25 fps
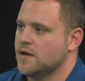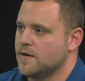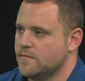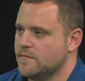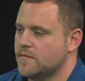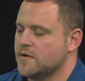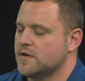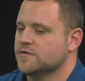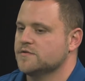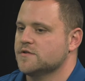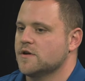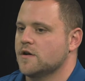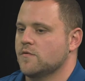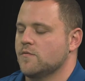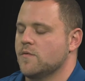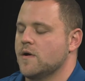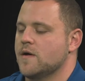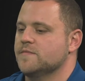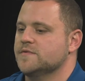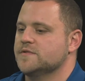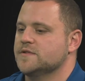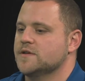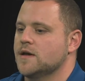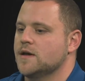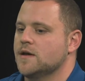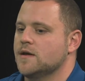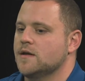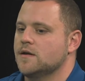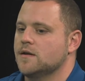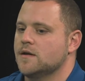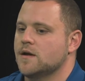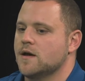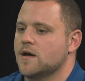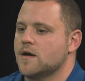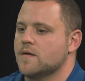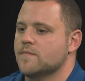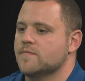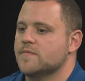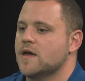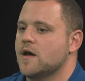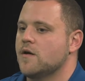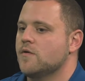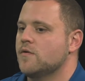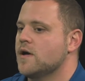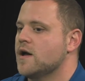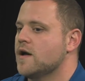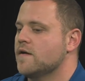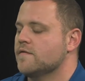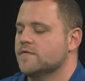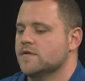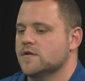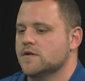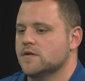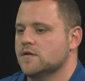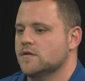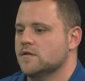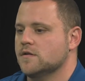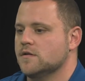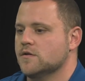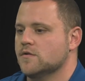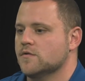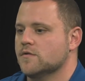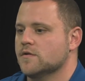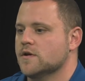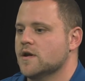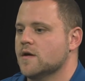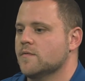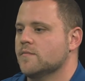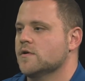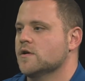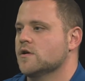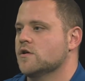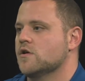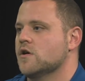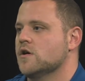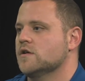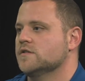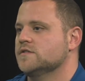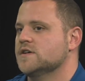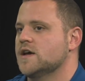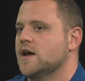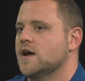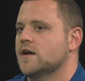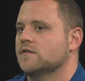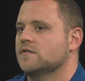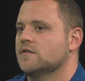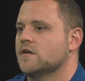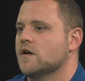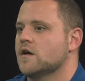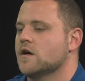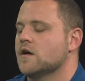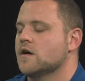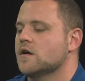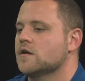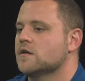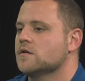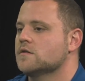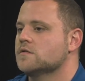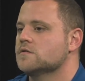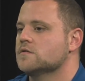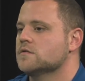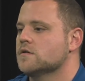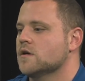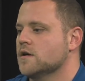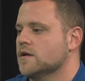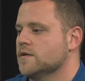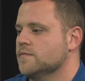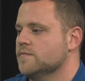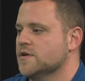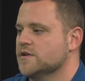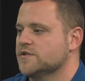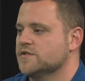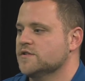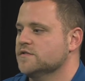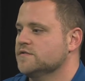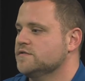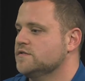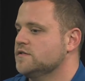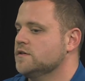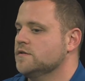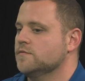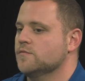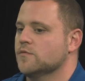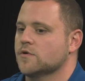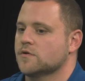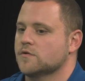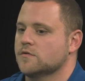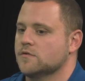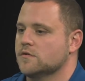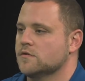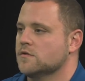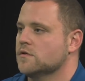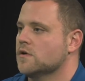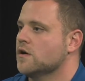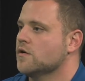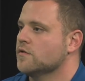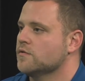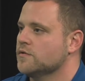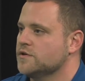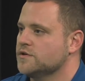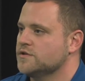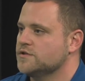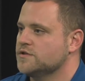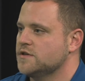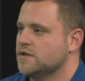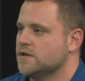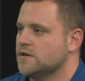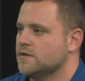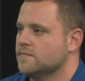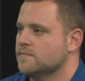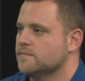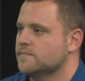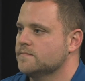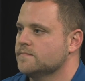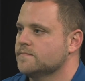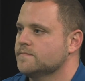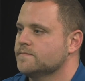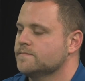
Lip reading: Yep, is our website. That will have the the number to contact our admissions team or clinical outreach team.